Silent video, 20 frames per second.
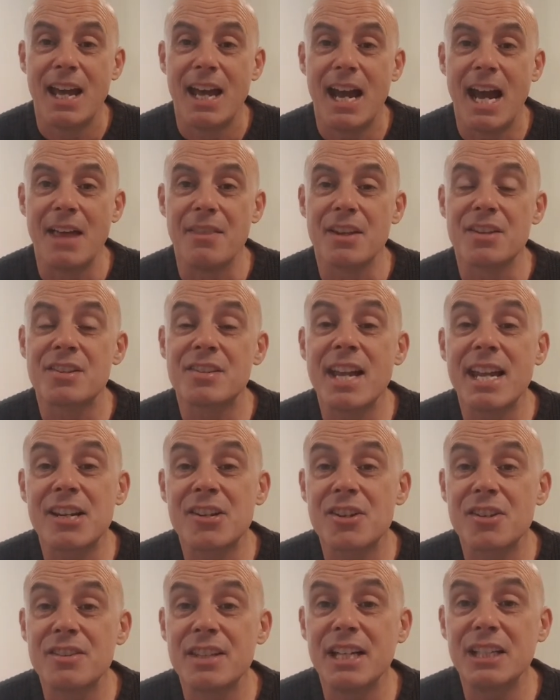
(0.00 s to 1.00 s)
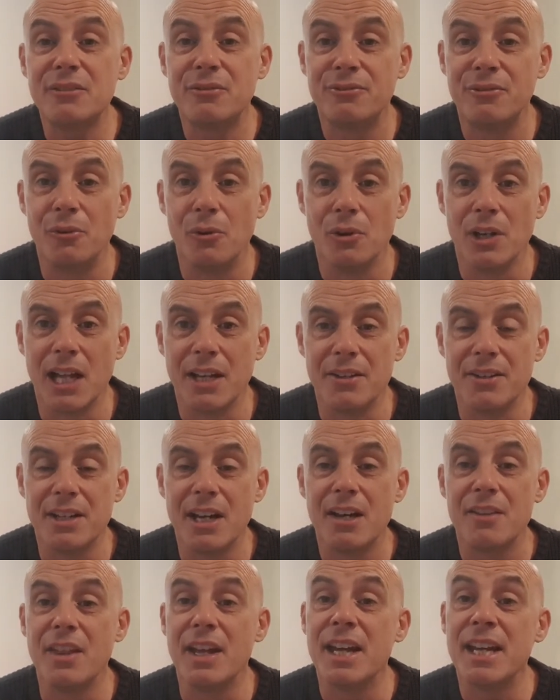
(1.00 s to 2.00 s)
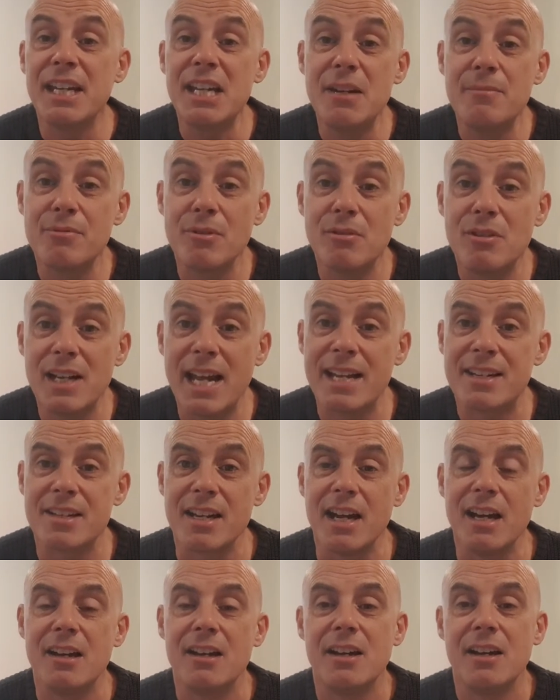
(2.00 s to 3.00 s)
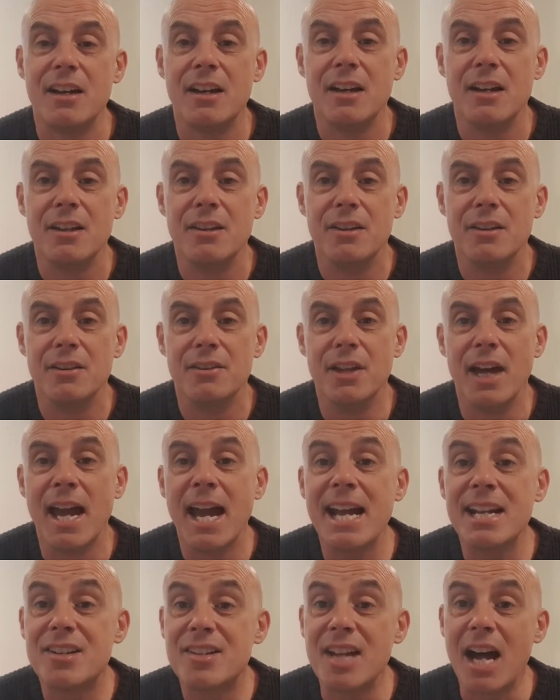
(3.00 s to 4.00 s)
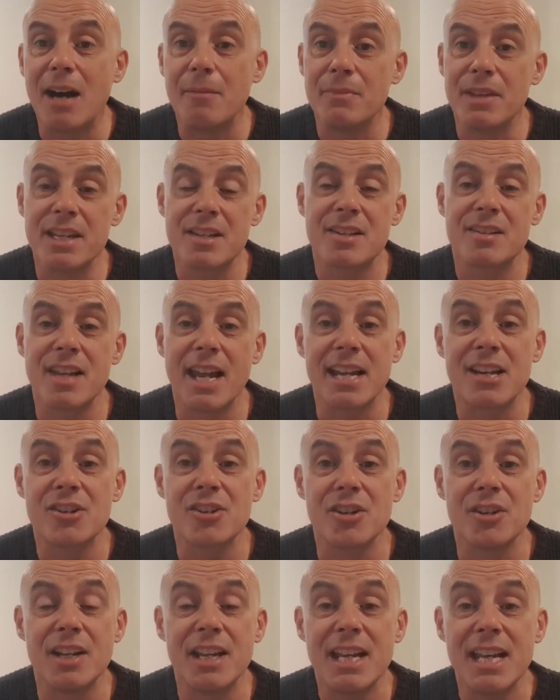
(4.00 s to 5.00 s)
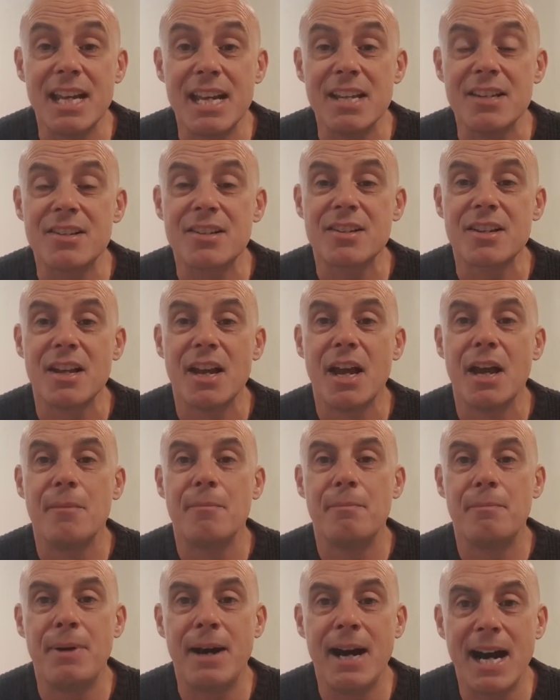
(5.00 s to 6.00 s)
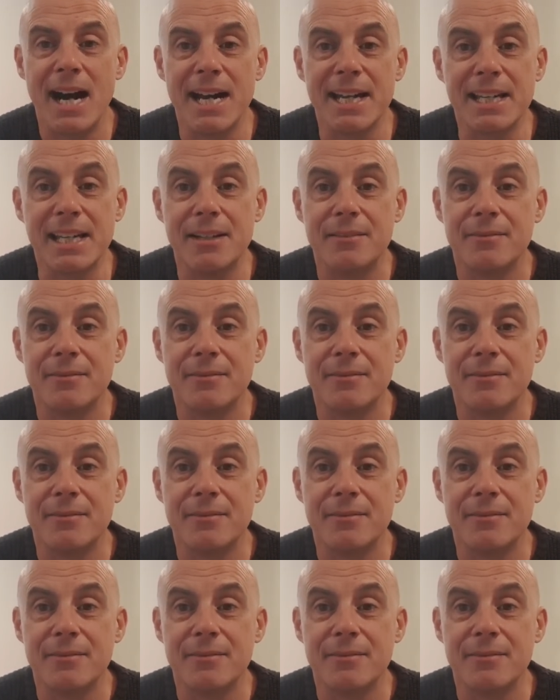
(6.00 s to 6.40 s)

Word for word: And the section they fall under, the Hebrew letter that heads up this section, is pay.